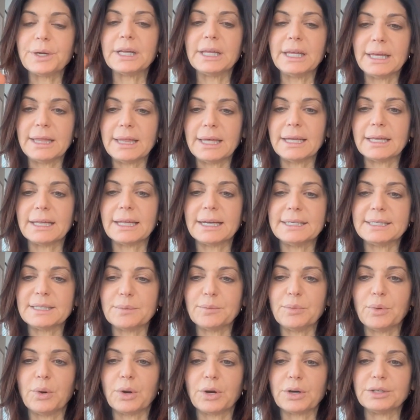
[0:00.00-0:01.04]
really think that it's
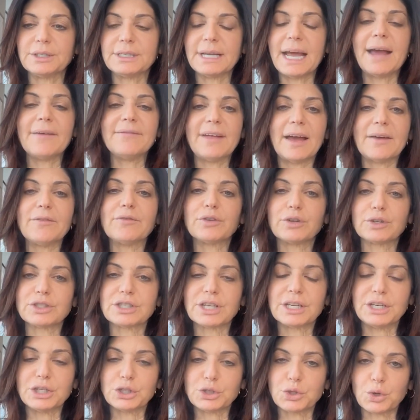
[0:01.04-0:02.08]
important to have that first
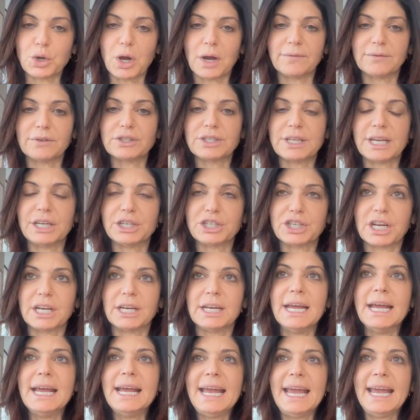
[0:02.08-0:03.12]
initial
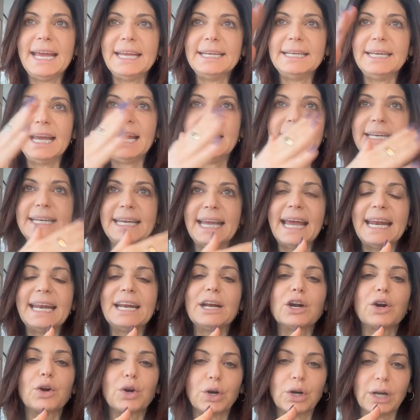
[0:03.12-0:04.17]
conversation and get
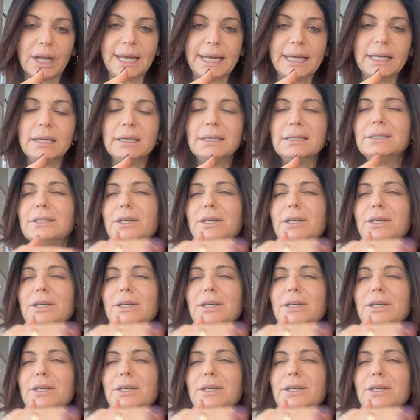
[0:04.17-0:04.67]
it early.